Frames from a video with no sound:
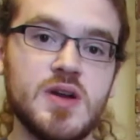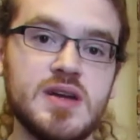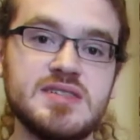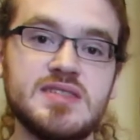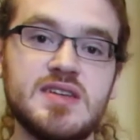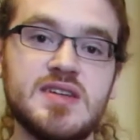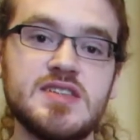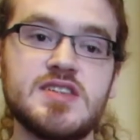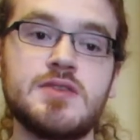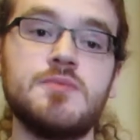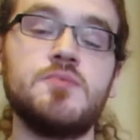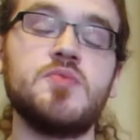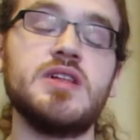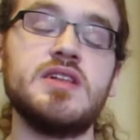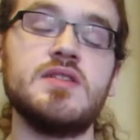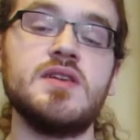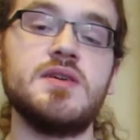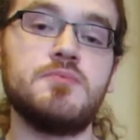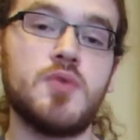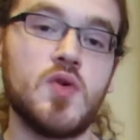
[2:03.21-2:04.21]
is that it's
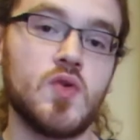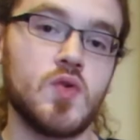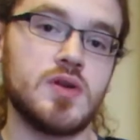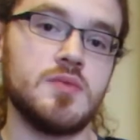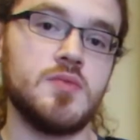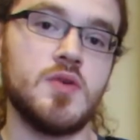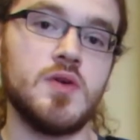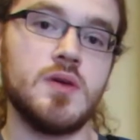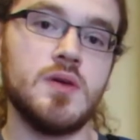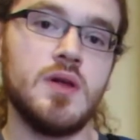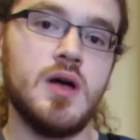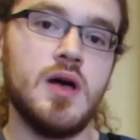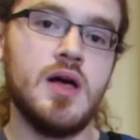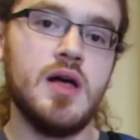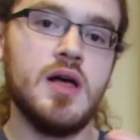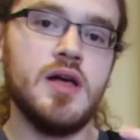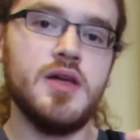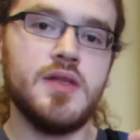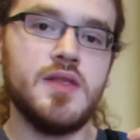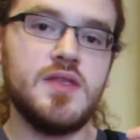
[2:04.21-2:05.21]
completely portable.
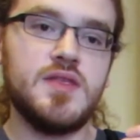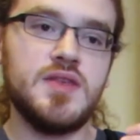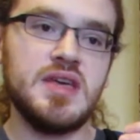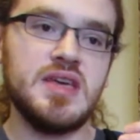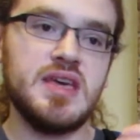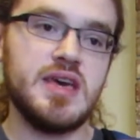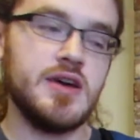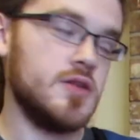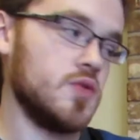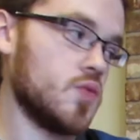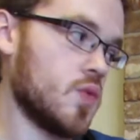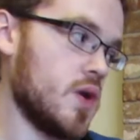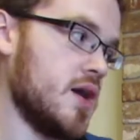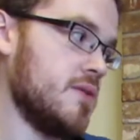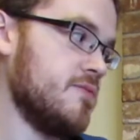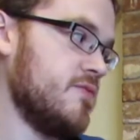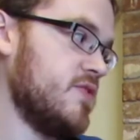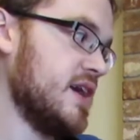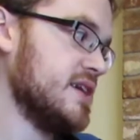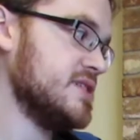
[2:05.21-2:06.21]
The
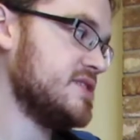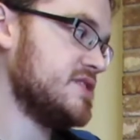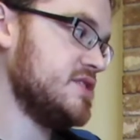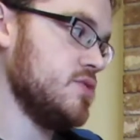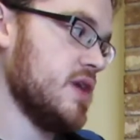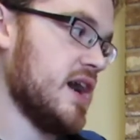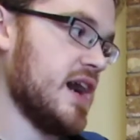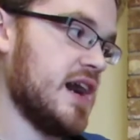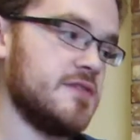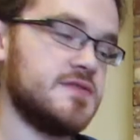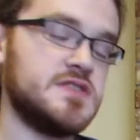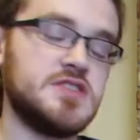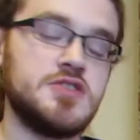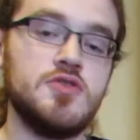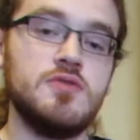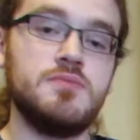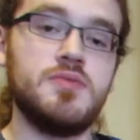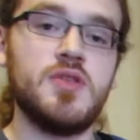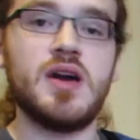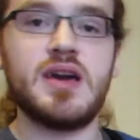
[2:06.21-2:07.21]
Hill-Rom vest, you have
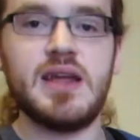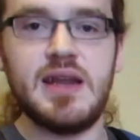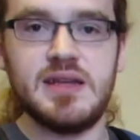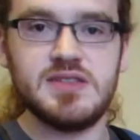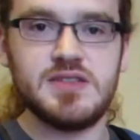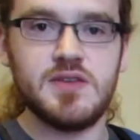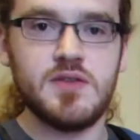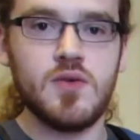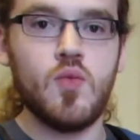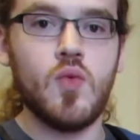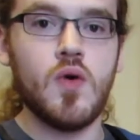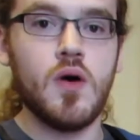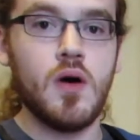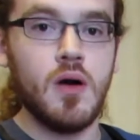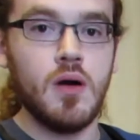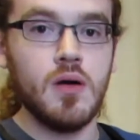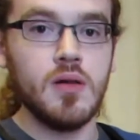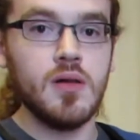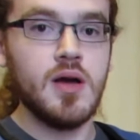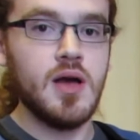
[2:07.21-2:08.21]
to plug it into the
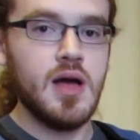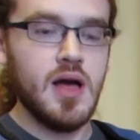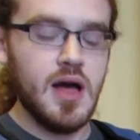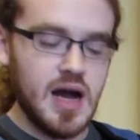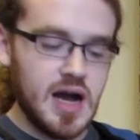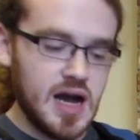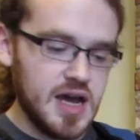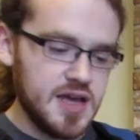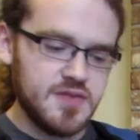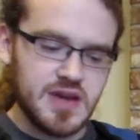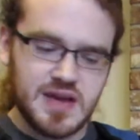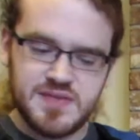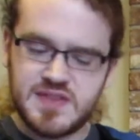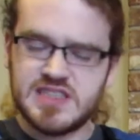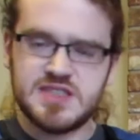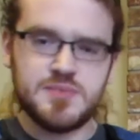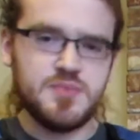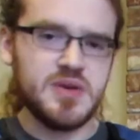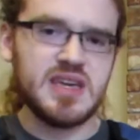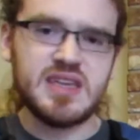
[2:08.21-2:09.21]
wall. You've got
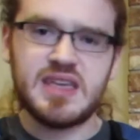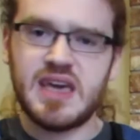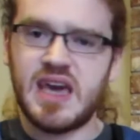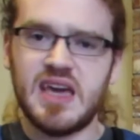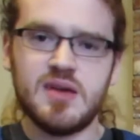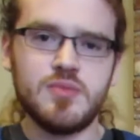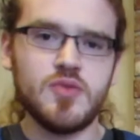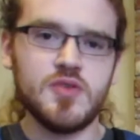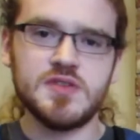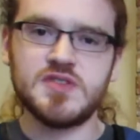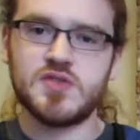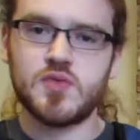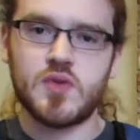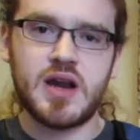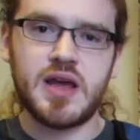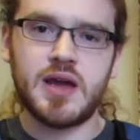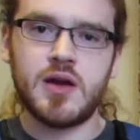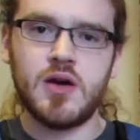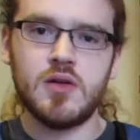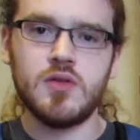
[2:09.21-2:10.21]
these big cables
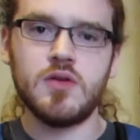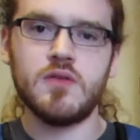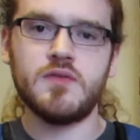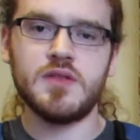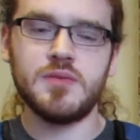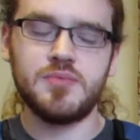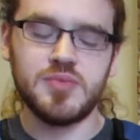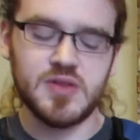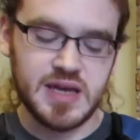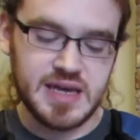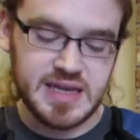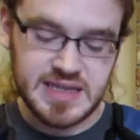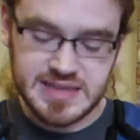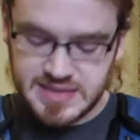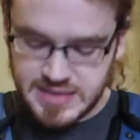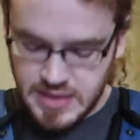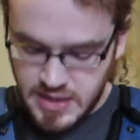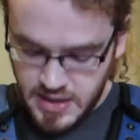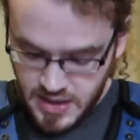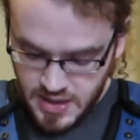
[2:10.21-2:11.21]
running all over the
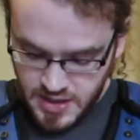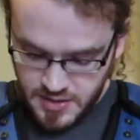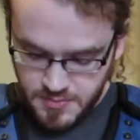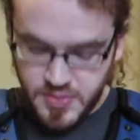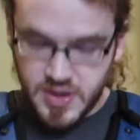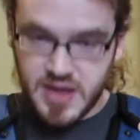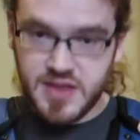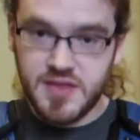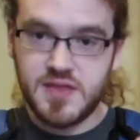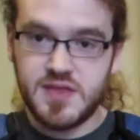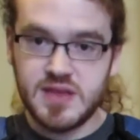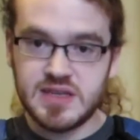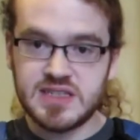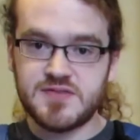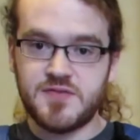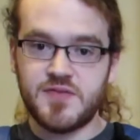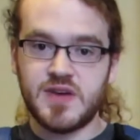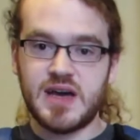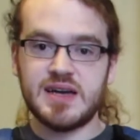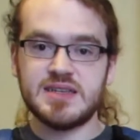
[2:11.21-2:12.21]
place. But
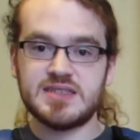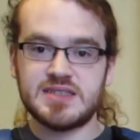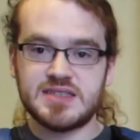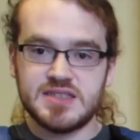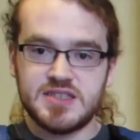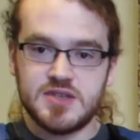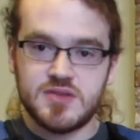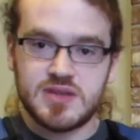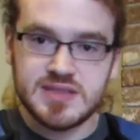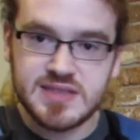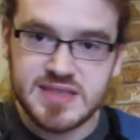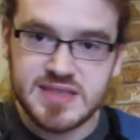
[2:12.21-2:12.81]
this vest, as you can